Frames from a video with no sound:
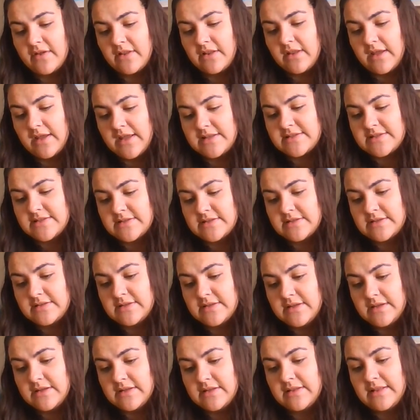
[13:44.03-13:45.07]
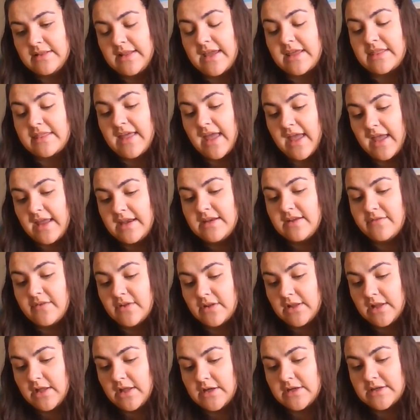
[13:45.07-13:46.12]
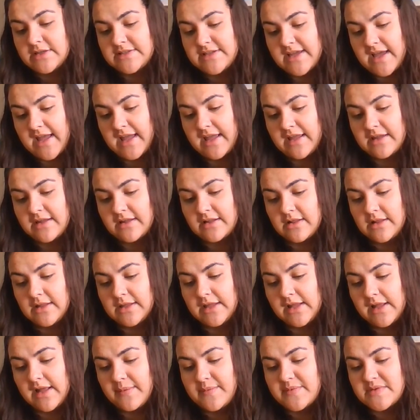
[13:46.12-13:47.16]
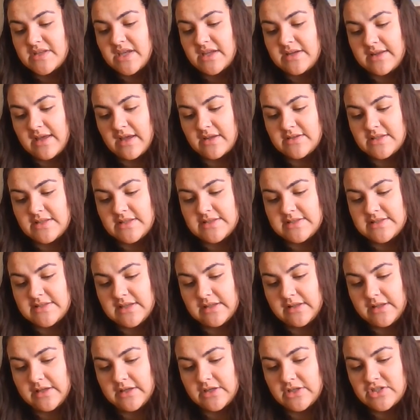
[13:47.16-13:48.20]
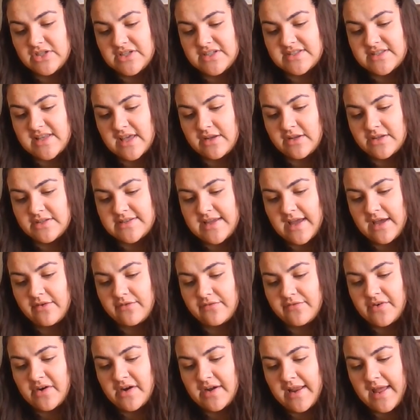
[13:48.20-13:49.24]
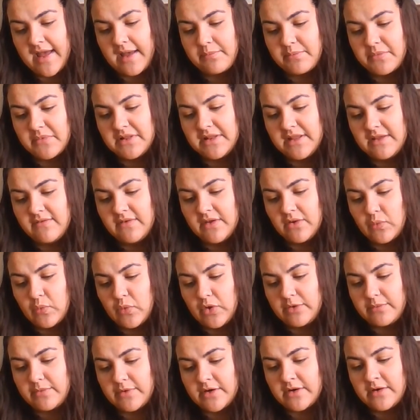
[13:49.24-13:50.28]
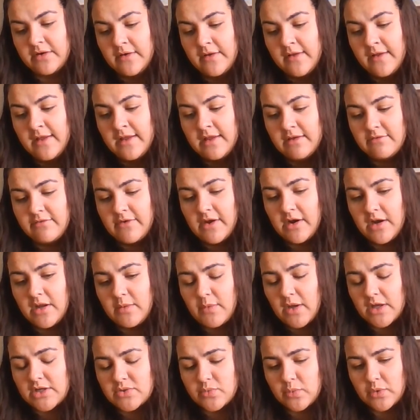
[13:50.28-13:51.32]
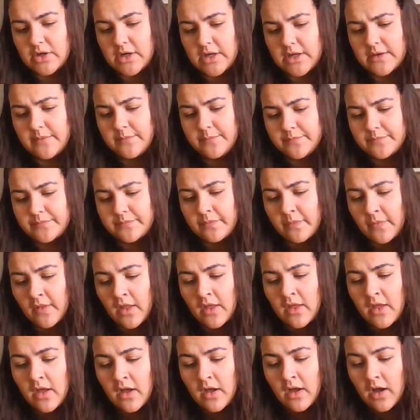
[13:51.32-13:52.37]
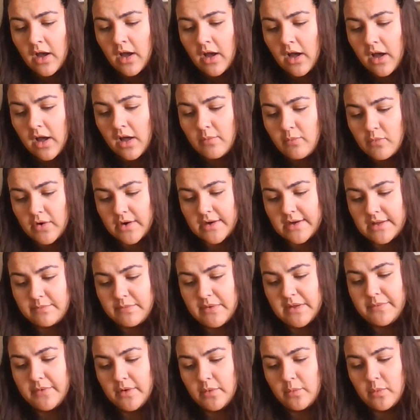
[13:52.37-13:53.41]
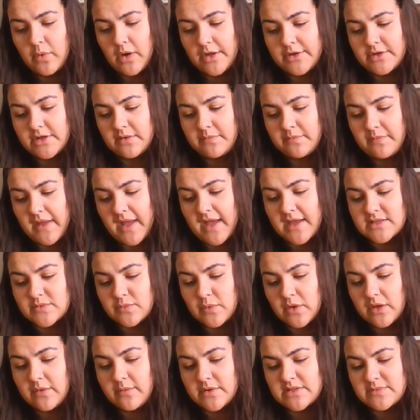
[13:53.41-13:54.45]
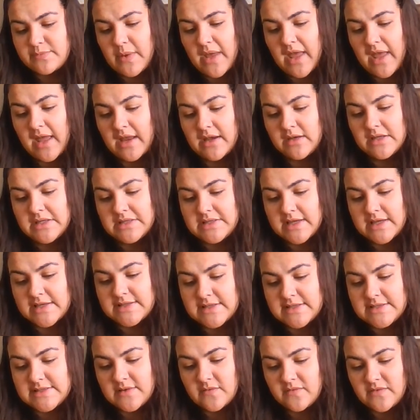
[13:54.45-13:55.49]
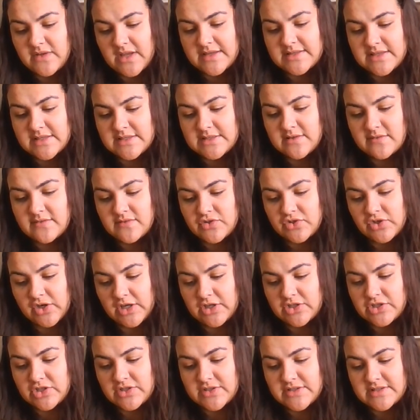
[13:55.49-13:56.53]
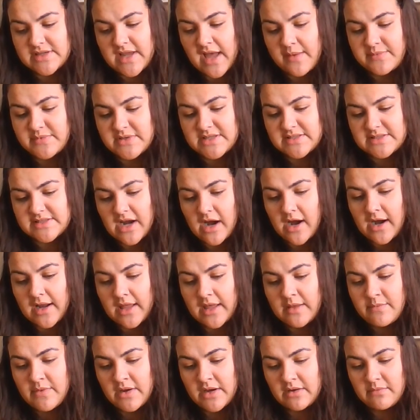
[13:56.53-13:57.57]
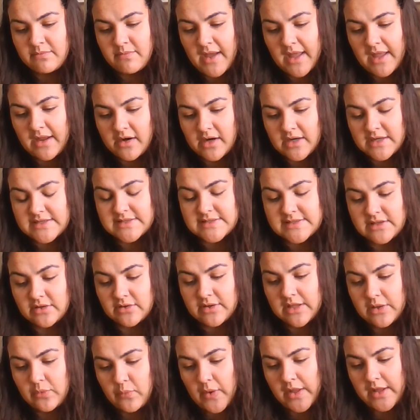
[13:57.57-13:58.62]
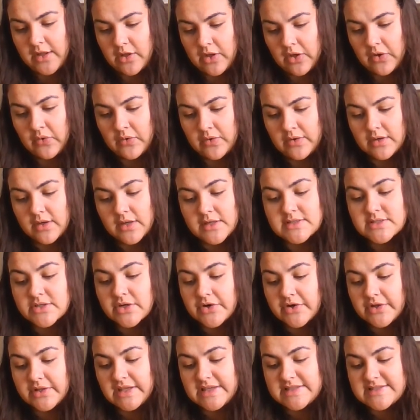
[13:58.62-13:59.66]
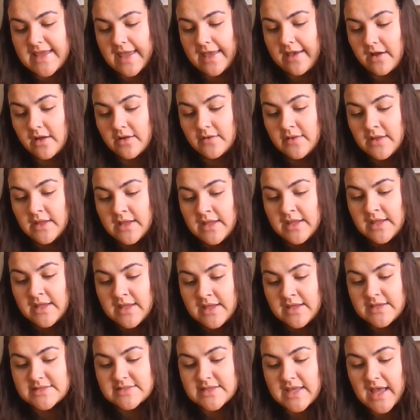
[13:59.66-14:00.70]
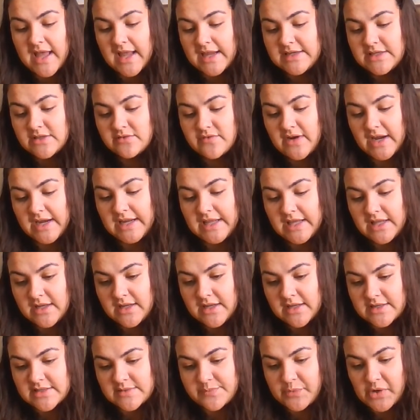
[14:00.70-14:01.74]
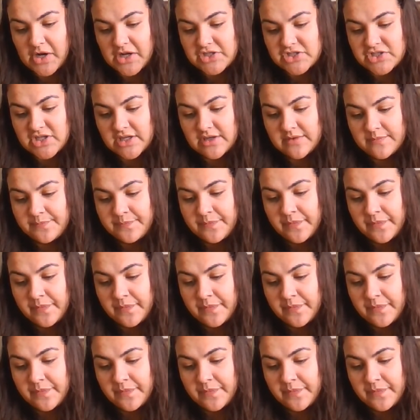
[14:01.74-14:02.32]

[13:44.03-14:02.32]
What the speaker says: it's like the end of a long day." Clinging upside down to the ceiling, she settled down for a nap, leaving Wilbur very much worried. All morning people wandered past Wilbur's pen. Dozens of strangers stopped to stare at him and admire his silky white coat, his curly tail, his kind and radiant expression.